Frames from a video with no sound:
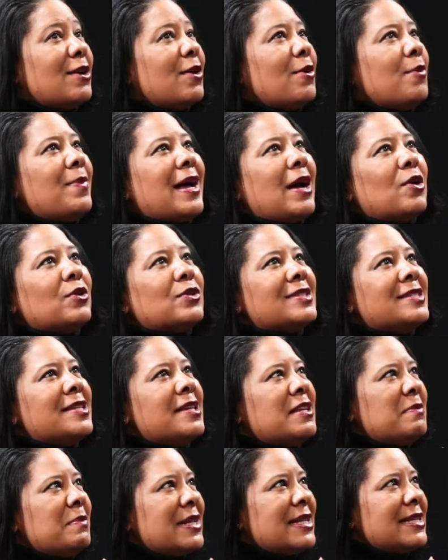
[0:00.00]
About
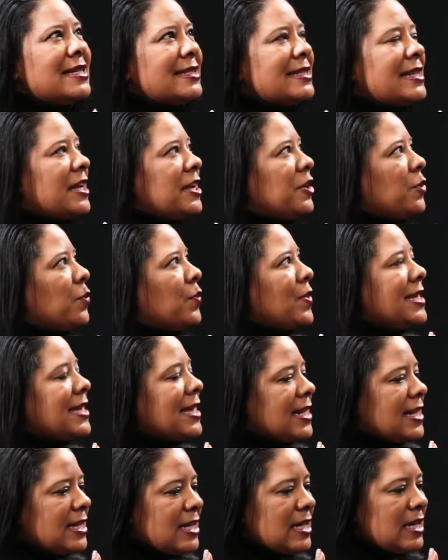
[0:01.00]
10 minutes later, we
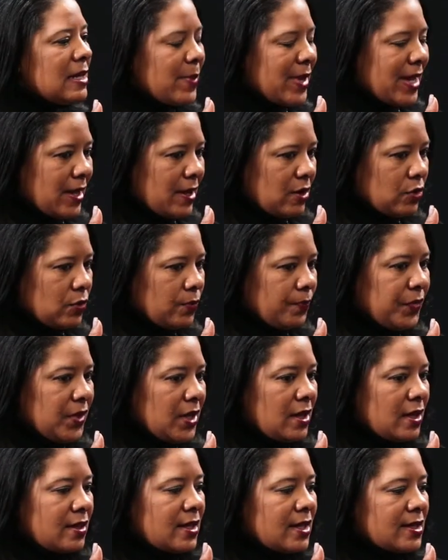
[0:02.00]
get an email
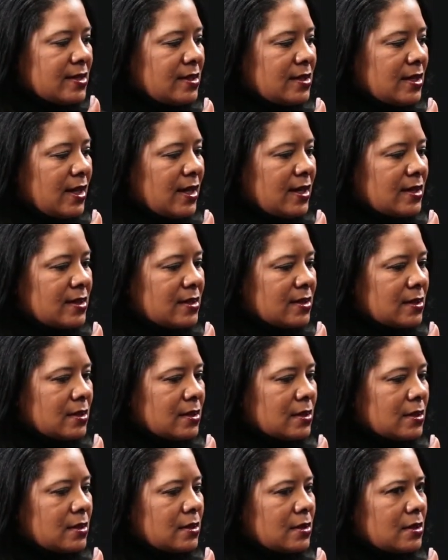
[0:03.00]
that says,
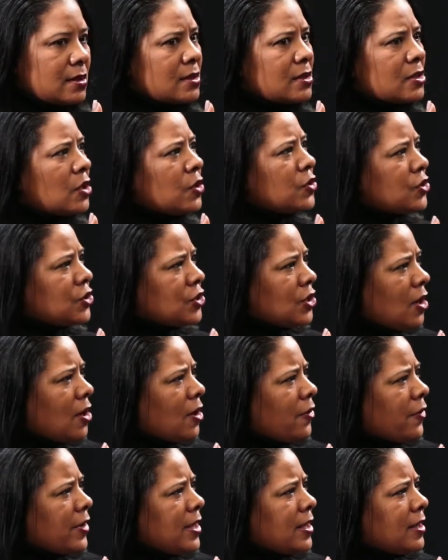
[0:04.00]
"So
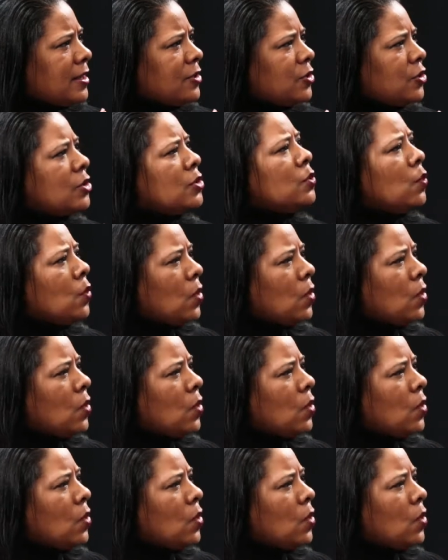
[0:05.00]
sorry, you